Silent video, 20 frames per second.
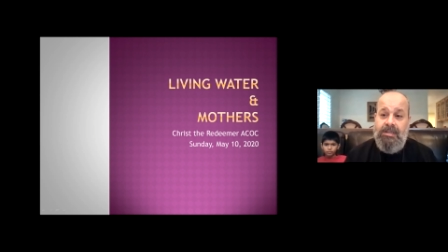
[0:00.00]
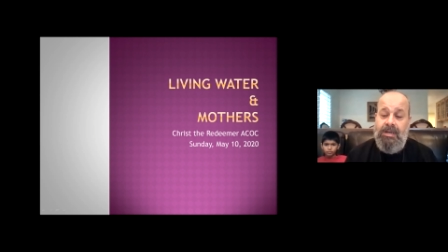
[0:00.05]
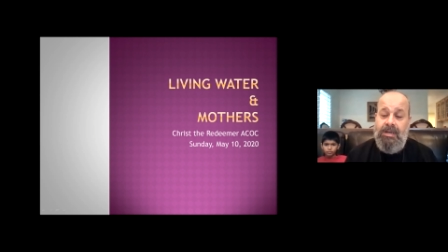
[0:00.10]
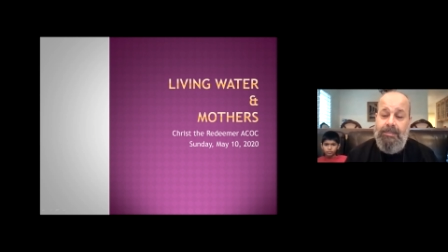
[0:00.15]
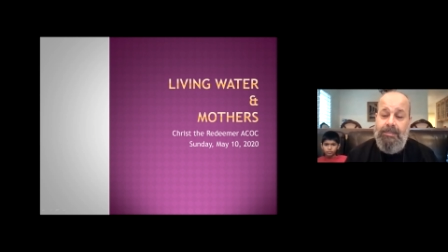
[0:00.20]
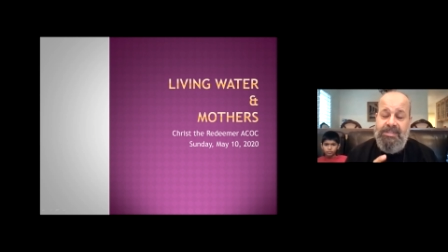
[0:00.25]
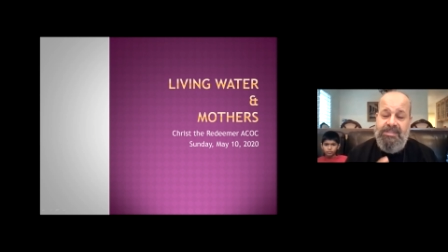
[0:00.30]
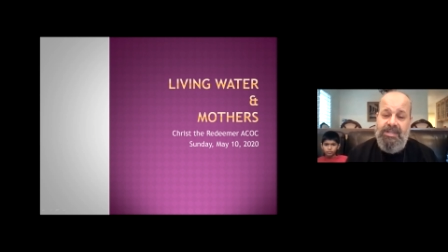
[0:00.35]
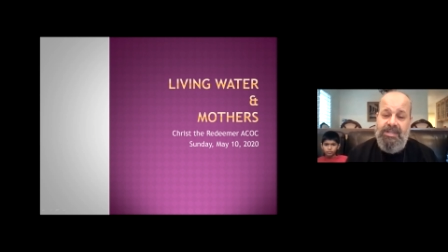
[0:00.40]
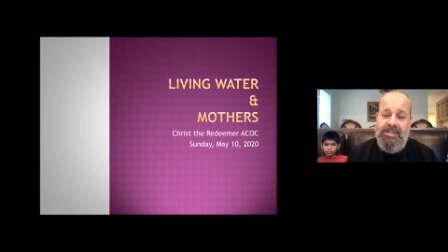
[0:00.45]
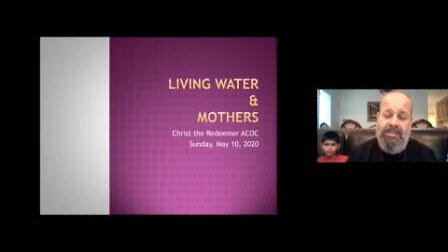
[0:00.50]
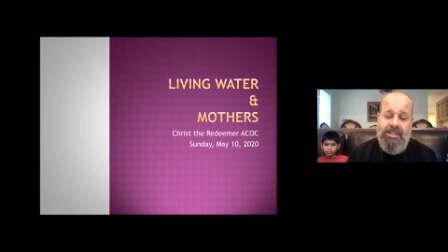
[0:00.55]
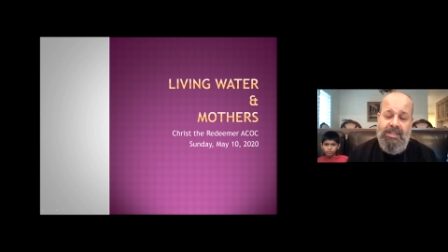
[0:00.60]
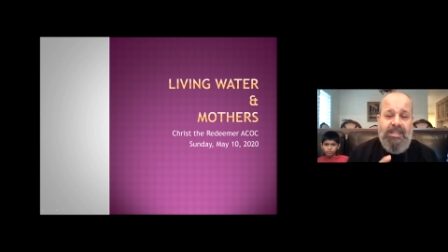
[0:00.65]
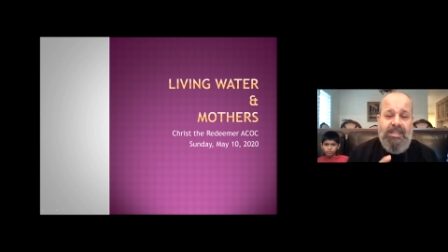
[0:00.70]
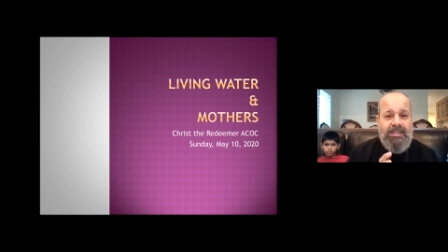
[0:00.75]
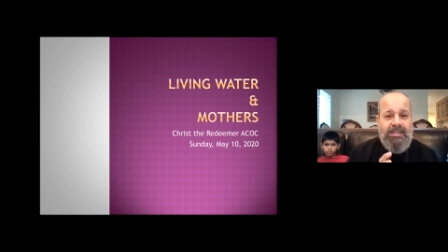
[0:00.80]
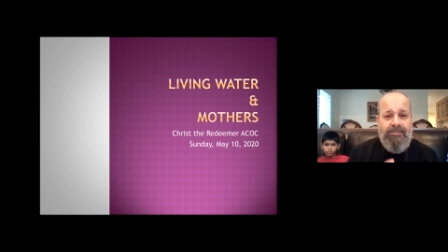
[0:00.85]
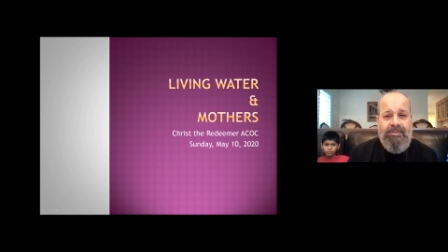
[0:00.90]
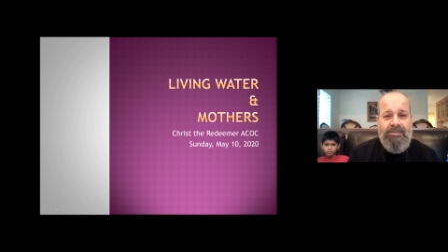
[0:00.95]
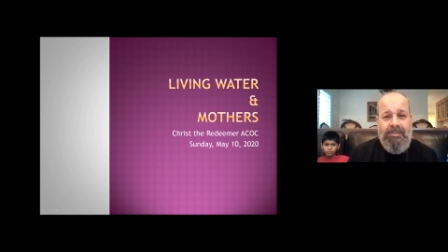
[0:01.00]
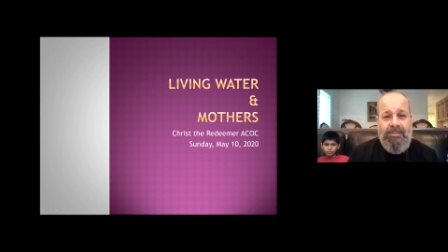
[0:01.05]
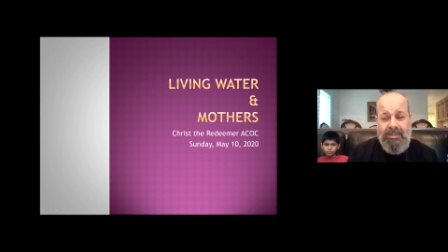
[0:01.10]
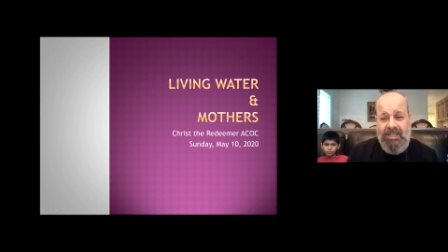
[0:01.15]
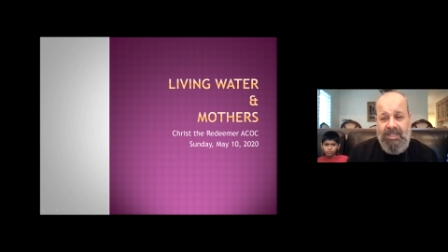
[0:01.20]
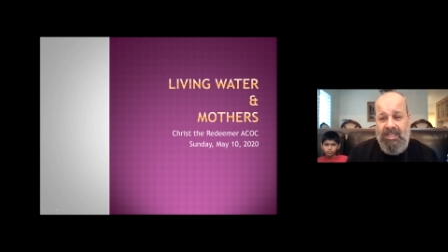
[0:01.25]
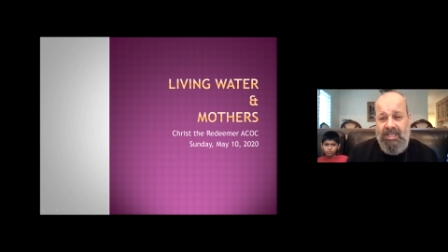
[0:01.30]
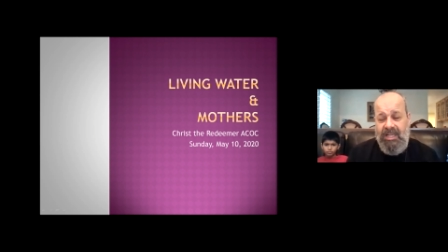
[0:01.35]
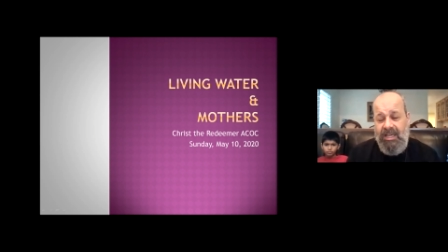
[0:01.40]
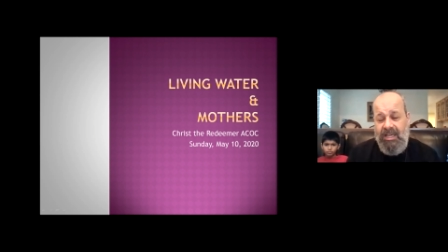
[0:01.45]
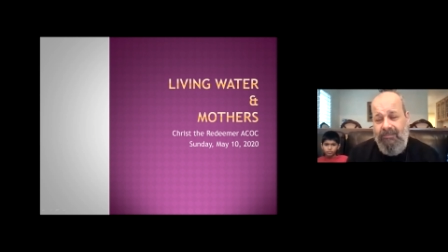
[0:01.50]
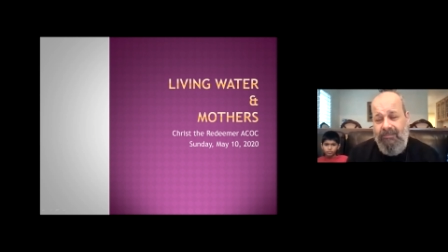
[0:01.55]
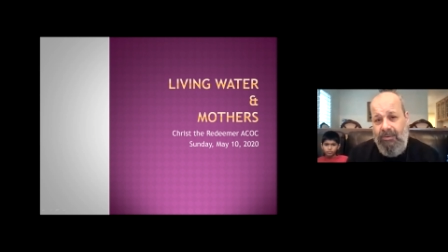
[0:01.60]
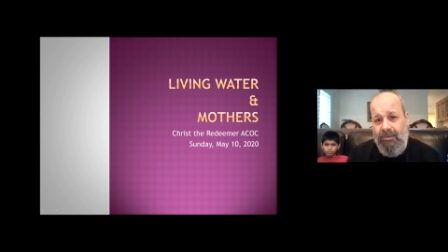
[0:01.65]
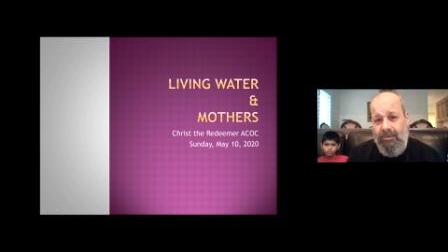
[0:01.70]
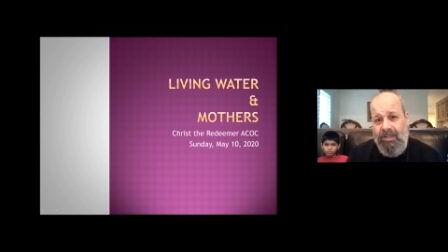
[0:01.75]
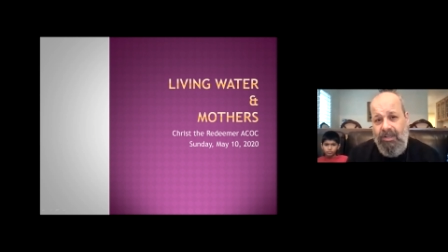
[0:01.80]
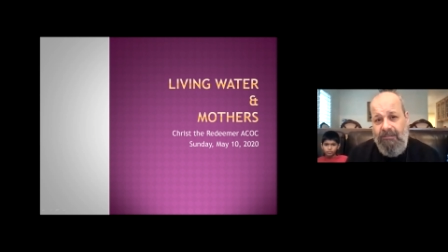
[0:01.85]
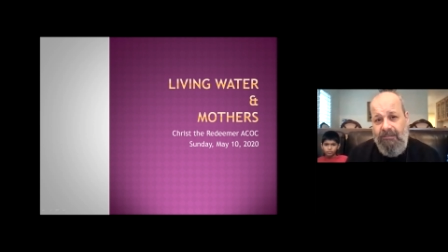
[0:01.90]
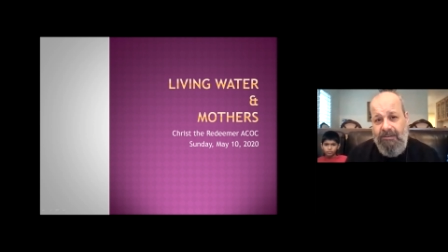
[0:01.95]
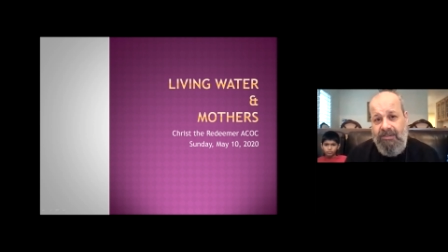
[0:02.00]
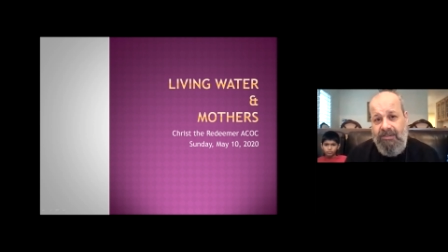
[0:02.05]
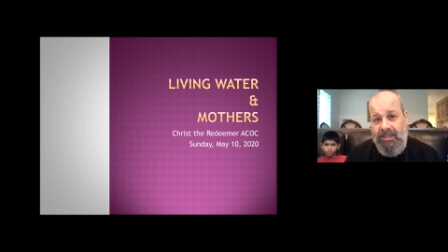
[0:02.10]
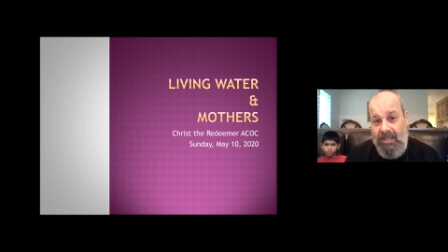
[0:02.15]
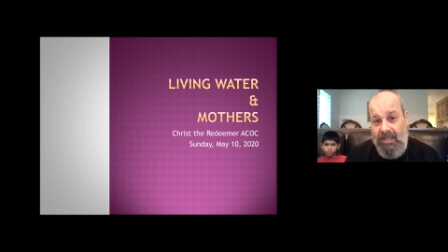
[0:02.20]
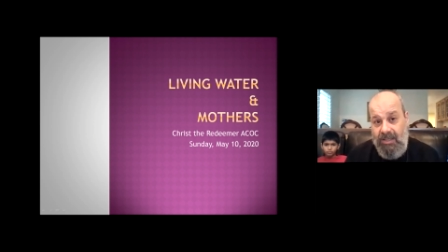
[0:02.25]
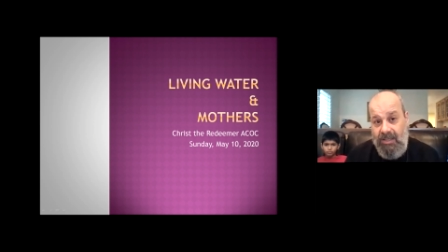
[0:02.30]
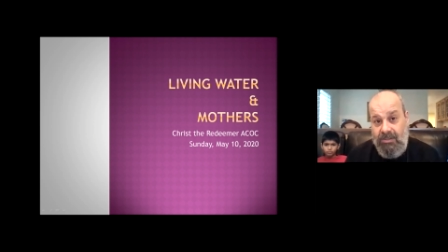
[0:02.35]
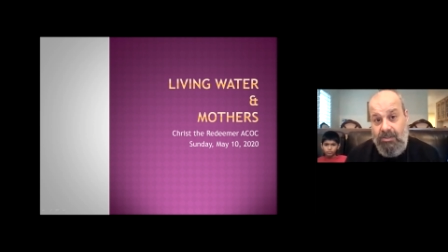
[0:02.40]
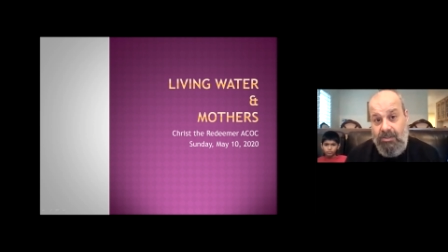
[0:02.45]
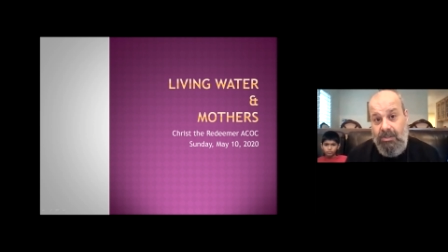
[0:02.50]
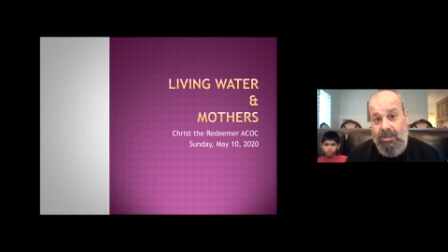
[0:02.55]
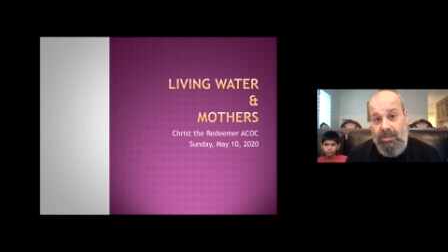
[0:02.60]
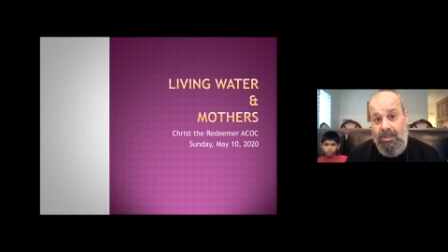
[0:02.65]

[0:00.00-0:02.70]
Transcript: Thomas Sunday at the very beginning of the Holy 50 Days.